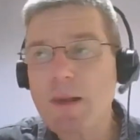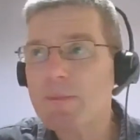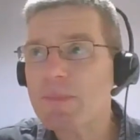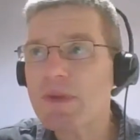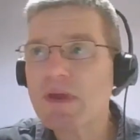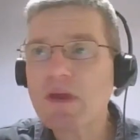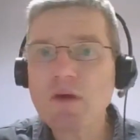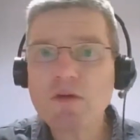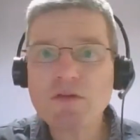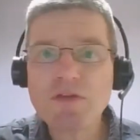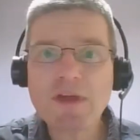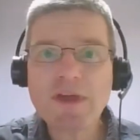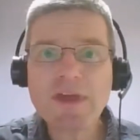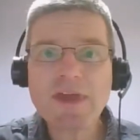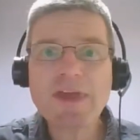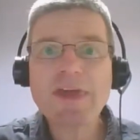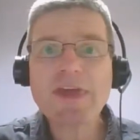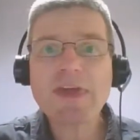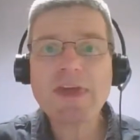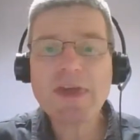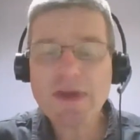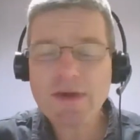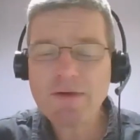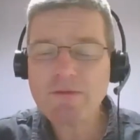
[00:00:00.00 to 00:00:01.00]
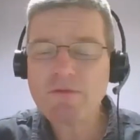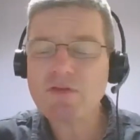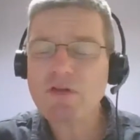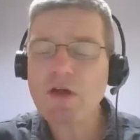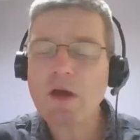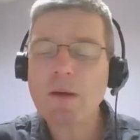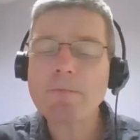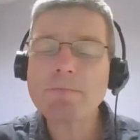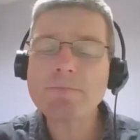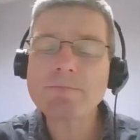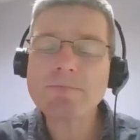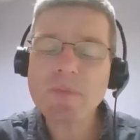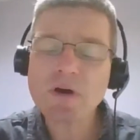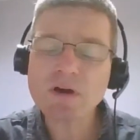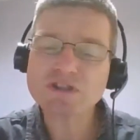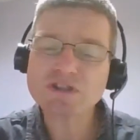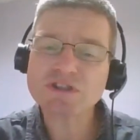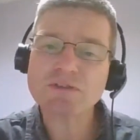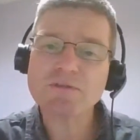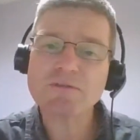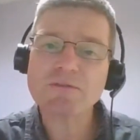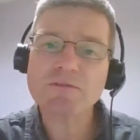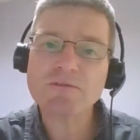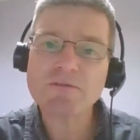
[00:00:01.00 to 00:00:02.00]
because it gives a
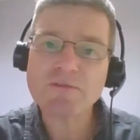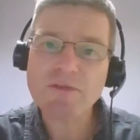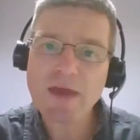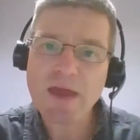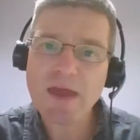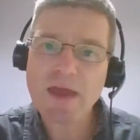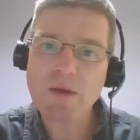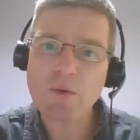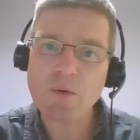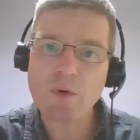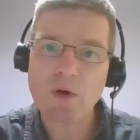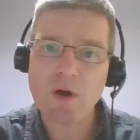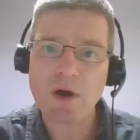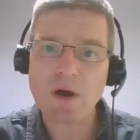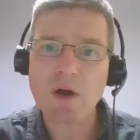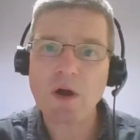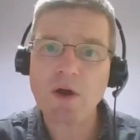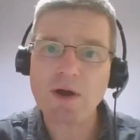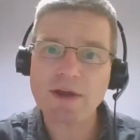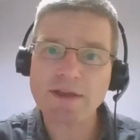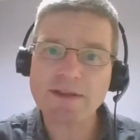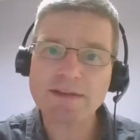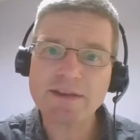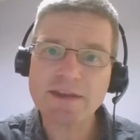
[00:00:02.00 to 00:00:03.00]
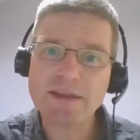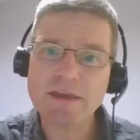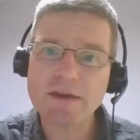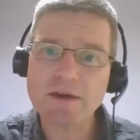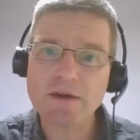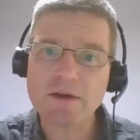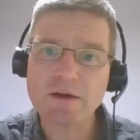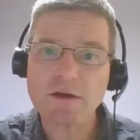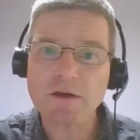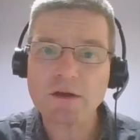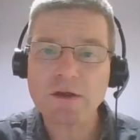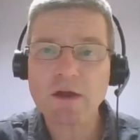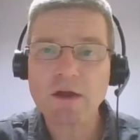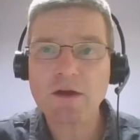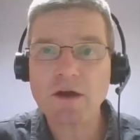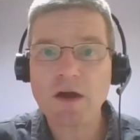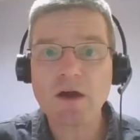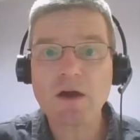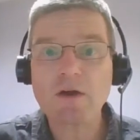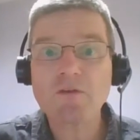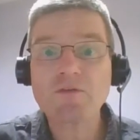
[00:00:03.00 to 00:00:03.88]
much fairer idea uh,